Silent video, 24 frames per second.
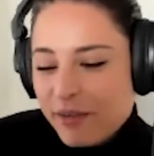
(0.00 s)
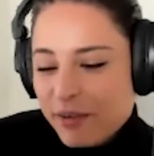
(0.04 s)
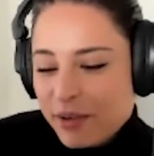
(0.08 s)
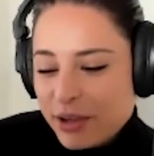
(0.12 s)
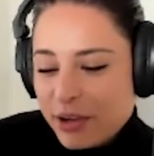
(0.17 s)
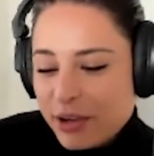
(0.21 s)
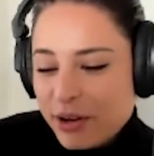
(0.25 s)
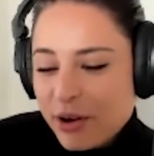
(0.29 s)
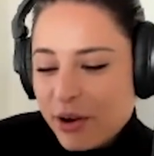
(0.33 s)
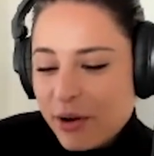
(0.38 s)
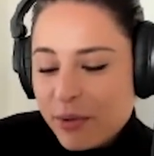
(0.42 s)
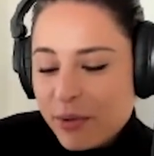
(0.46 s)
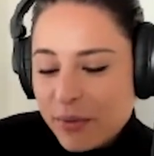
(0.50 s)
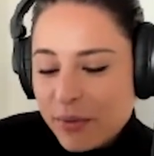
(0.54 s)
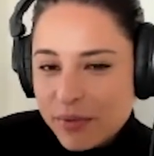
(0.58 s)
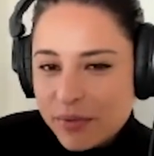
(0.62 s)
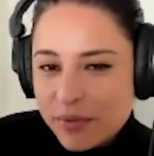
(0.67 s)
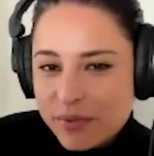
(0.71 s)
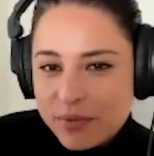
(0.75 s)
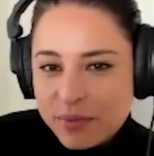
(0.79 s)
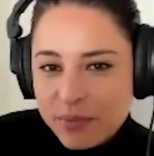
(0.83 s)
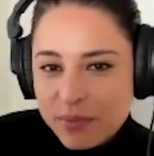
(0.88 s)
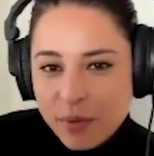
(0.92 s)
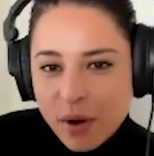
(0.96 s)
You know,
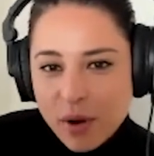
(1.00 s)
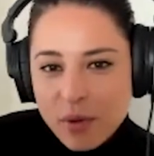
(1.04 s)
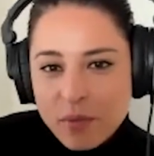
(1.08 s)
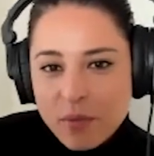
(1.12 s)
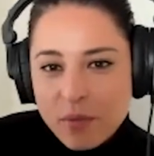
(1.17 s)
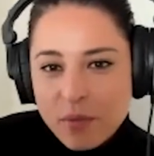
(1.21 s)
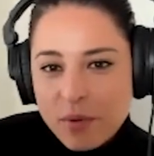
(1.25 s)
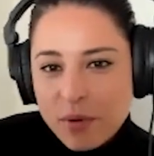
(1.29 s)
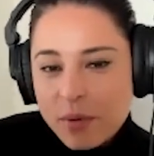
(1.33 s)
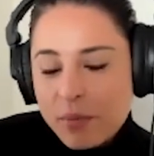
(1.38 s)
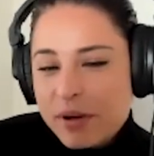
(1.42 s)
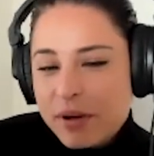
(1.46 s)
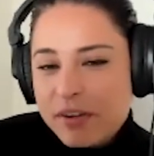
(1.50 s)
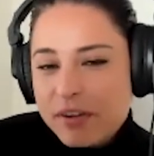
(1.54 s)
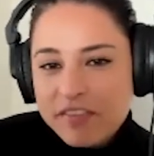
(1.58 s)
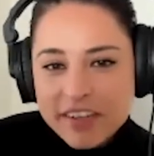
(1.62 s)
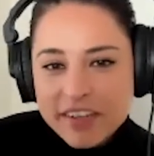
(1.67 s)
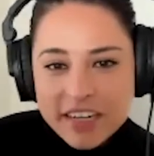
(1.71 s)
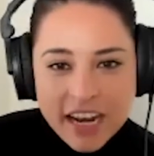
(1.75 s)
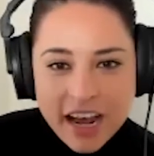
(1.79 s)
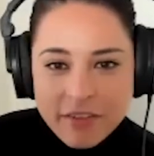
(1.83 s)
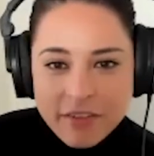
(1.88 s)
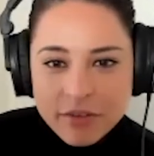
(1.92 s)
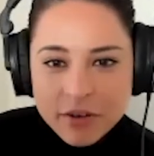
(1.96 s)
what, what we've
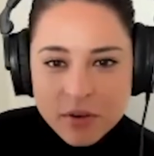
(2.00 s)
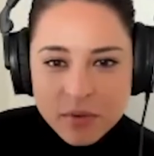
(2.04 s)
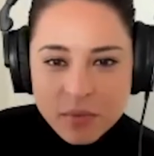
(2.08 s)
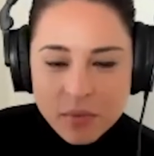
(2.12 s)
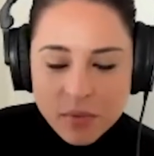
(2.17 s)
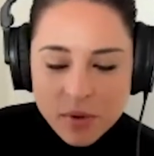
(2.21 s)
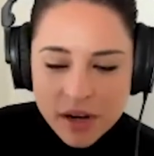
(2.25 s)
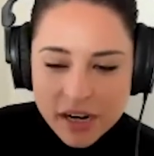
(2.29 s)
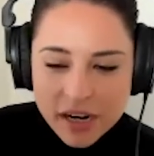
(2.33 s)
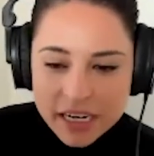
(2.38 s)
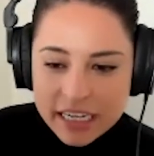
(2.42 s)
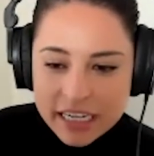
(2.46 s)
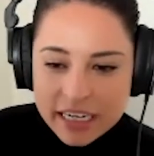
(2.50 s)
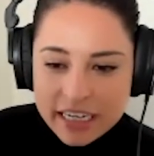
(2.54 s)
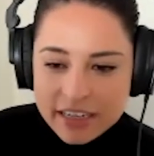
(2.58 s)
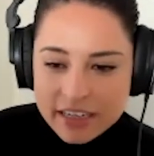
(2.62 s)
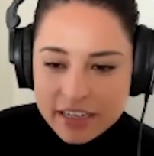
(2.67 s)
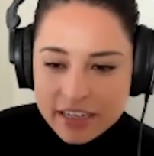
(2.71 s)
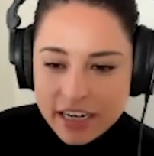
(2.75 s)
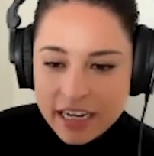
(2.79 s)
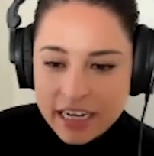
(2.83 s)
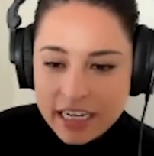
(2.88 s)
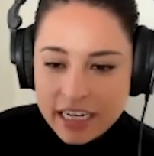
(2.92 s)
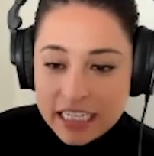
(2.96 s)
never wanted
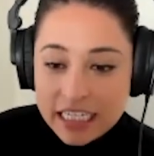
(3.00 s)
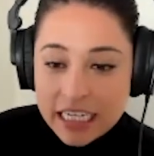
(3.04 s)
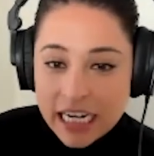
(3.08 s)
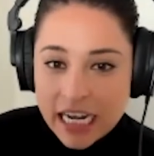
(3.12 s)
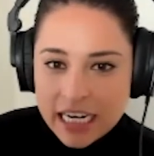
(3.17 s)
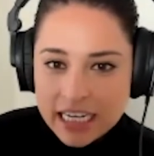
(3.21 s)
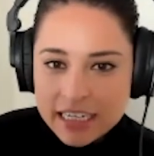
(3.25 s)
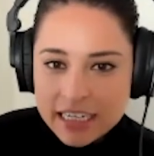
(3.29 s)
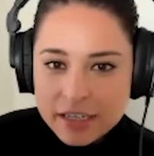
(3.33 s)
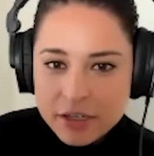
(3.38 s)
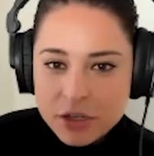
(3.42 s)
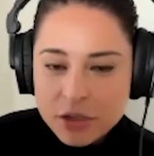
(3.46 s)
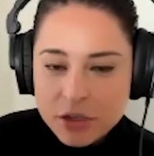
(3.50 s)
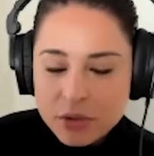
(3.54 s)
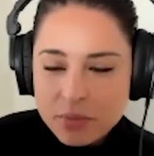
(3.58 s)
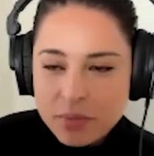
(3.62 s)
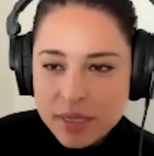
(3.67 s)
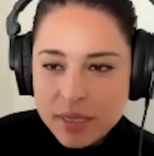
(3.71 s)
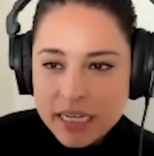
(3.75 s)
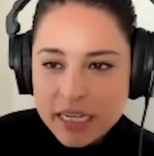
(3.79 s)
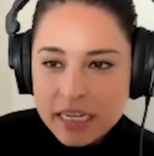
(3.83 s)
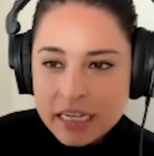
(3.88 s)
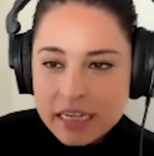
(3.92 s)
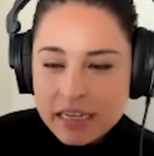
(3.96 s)
and intended to
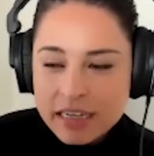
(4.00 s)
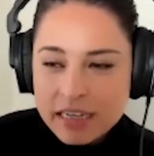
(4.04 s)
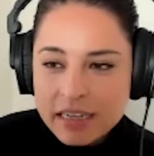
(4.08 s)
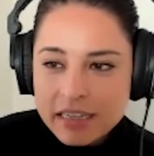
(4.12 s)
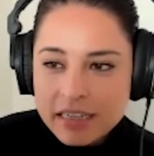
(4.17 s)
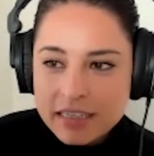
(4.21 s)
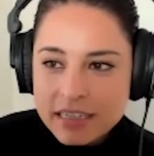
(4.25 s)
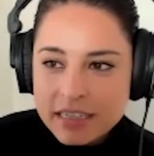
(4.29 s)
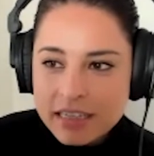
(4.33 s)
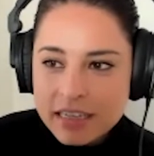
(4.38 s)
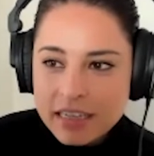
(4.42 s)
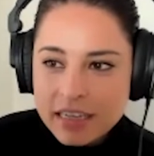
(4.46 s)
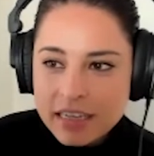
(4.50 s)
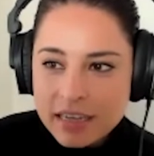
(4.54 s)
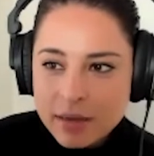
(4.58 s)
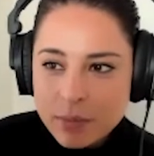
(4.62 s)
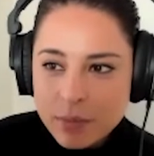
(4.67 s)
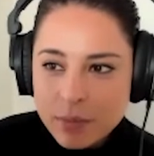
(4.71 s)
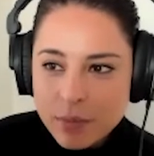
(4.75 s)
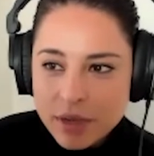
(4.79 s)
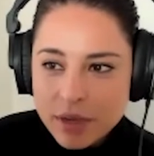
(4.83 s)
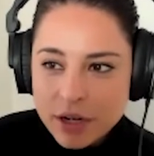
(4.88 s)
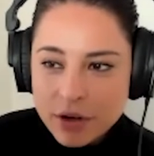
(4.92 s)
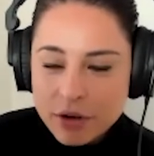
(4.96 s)
be is
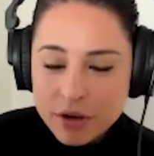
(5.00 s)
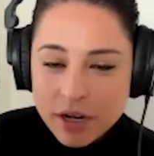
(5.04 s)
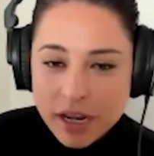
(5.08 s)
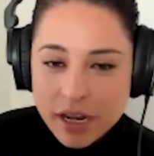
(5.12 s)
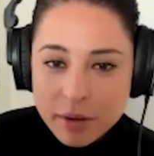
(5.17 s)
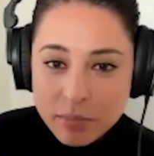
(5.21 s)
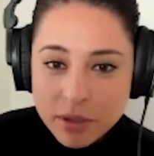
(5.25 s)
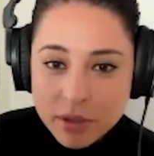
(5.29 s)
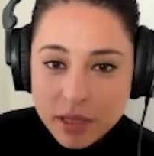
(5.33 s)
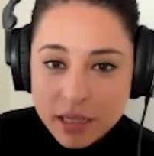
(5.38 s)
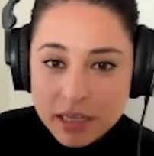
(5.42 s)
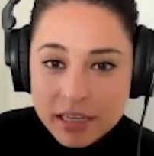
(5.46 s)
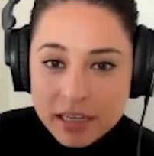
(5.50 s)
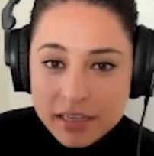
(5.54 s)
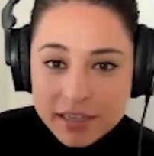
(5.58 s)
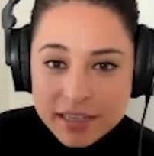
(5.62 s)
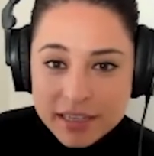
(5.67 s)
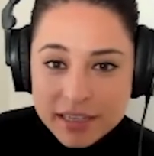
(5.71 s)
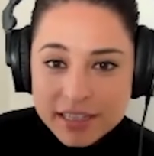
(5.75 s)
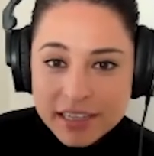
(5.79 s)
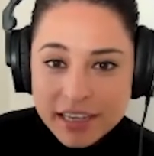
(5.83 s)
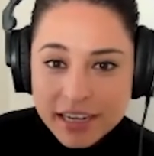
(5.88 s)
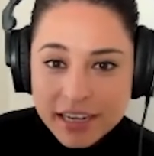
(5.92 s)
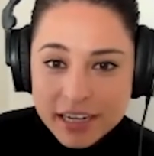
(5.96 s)
the internet
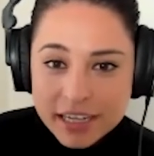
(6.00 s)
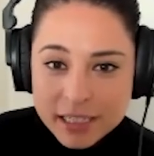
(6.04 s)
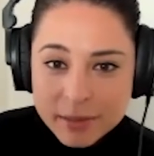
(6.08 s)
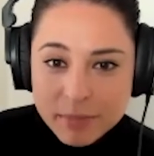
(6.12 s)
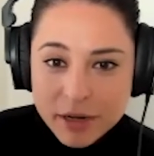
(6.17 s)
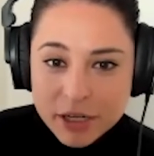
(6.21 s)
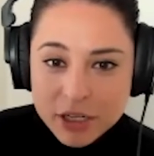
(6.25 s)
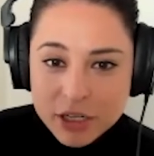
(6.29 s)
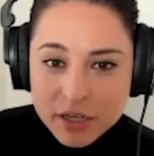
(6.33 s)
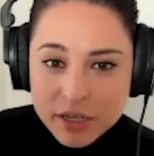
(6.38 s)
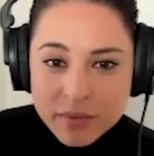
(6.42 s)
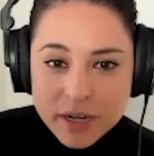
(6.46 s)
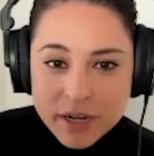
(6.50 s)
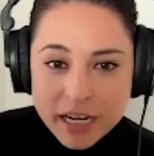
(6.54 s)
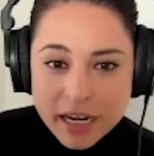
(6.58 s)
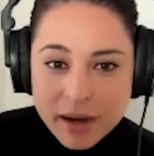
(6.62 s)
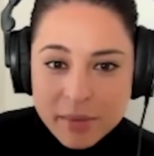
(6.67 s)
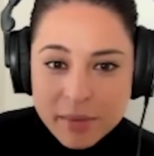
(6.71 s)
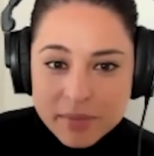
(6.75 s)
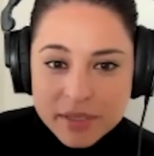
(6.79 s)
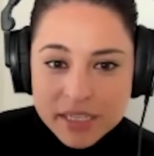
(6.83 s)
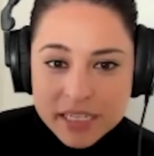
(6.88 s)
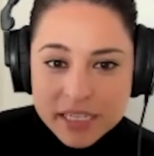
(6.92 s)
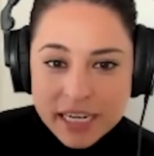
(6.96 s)
police, and especially when it
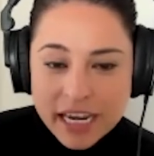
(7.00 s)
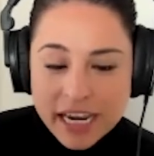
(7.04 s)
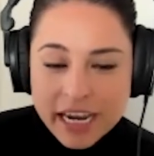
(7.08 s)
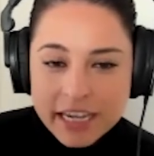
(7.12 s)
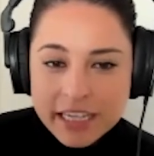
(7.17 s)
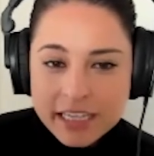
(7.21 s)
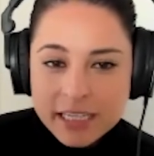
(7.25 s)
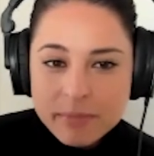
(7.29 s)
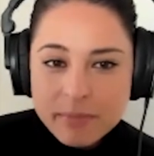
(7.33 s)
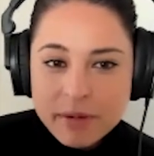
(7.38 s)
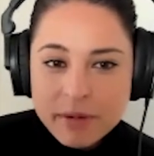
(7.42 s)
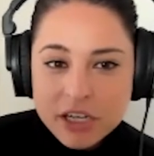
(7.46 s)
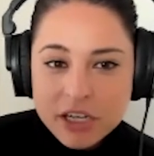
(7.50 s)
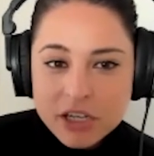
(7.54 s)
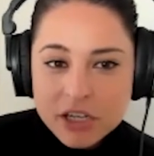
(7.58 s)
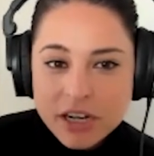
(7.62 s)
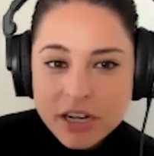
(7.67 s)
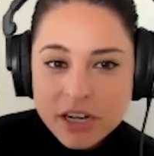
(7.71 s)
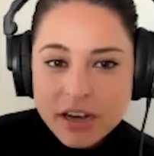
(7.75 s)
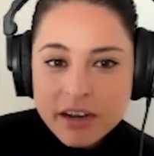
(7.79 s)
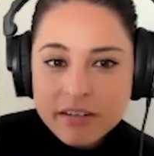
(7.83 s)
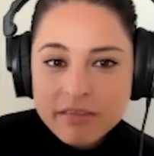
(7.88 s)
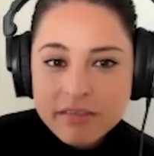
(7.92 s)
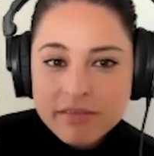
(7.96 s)
comes to hate speech,
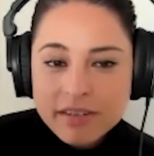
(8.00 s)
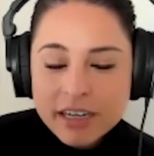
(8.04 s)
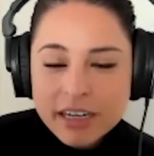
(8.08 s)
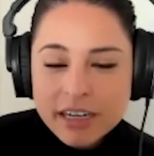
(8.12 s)
of